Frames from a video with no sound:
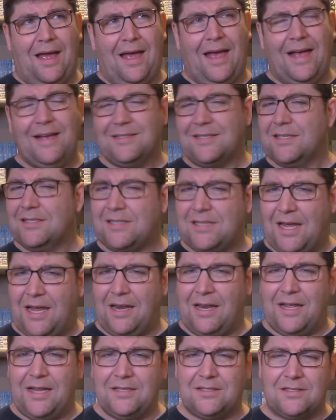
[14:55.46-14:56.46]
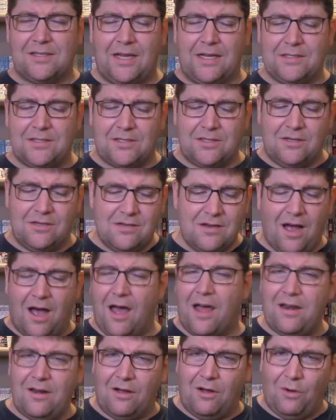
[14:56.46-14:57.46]
as I said, it's
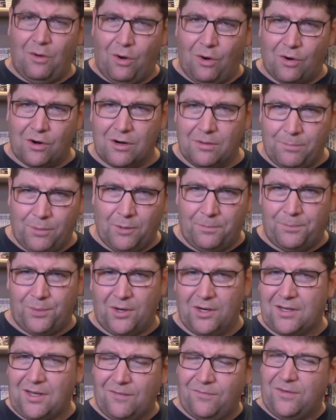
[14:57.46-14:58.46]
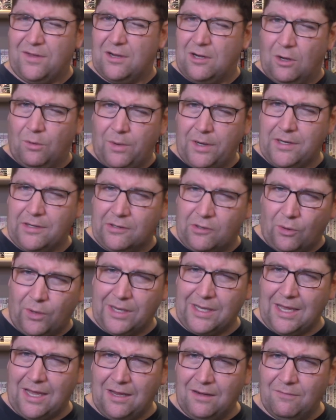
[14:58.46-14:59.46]
not a horrible book if you know what you're
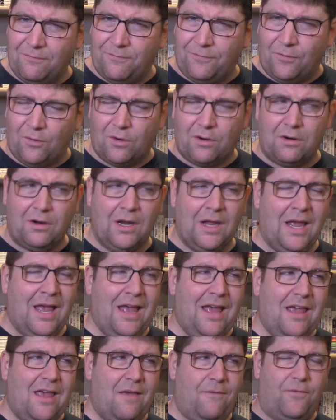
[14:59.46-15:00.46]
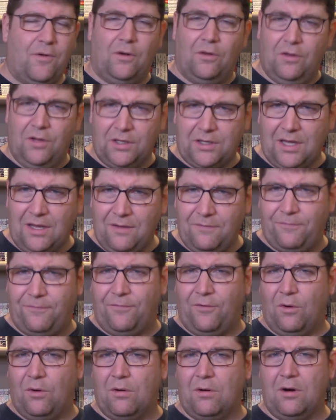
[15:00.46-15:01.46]
going in for. If you're looking
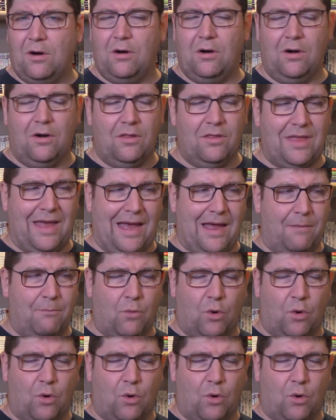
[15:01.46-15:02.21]
for that